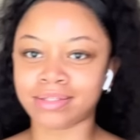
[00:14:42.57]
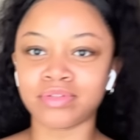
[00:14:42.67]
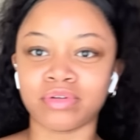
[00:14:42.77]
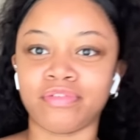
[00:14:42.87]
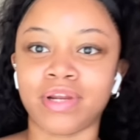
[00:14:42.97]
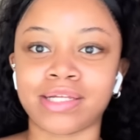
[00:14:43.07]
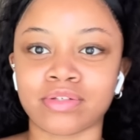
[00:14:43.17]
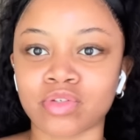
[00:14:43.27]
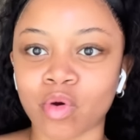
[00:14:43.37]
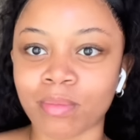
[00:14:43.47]
these reflect
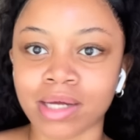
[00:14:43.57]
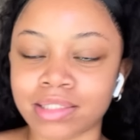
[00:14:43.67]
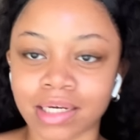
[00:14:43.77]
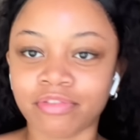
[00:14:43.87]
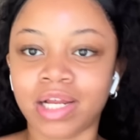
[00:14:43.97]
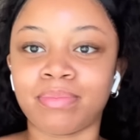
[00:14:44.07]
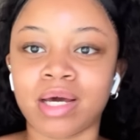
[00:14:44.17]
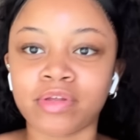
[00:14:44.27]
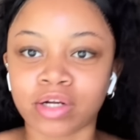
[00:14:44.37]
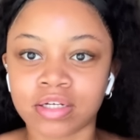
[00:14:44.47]
so much like i feel like my
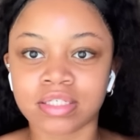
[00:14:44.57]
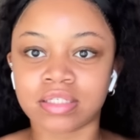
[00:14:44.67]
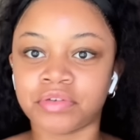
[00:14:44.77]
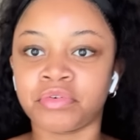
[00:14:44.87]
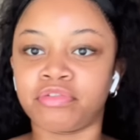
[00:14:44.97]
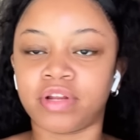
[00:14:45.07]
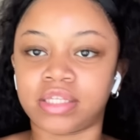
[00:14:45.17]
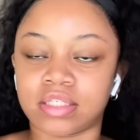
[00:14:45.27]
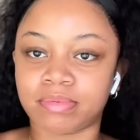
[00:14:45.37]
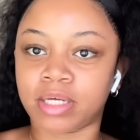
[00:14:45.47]
other glasses didn't
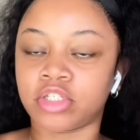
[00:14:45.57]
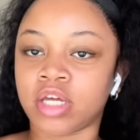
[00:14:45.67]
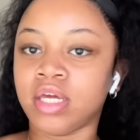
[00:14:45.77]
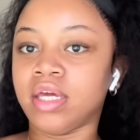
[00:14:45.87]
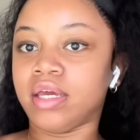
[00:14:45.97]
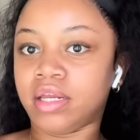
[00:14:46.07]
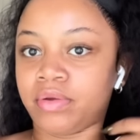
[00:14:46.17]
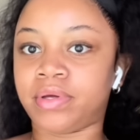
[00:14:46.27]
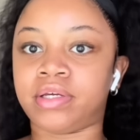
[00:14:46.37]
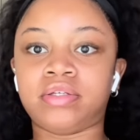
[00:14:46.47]
reflect this much
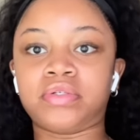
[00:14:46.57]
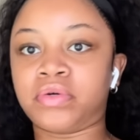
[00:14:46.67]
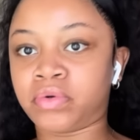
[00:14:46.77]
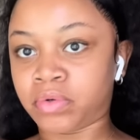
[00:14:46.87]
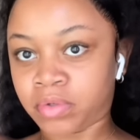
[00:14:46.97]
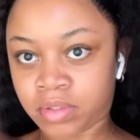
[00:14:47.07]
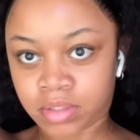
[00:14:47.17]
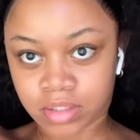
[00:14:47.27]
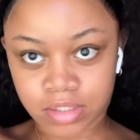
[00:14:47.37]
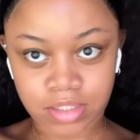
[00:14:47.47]
anyway so
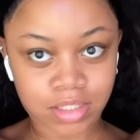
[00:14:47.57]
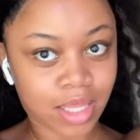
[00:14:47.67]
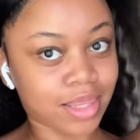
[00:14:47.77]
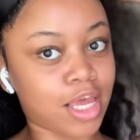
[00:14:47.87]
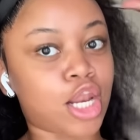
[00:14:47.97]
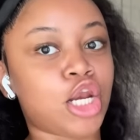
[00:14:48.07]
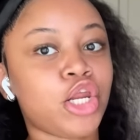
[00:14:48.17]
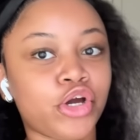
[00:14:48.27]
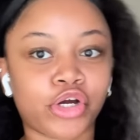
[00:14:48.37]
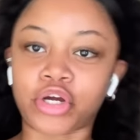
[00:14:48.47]
this is the
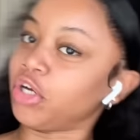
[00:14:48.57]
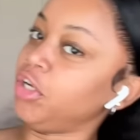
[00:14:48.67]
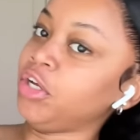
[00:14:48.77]
look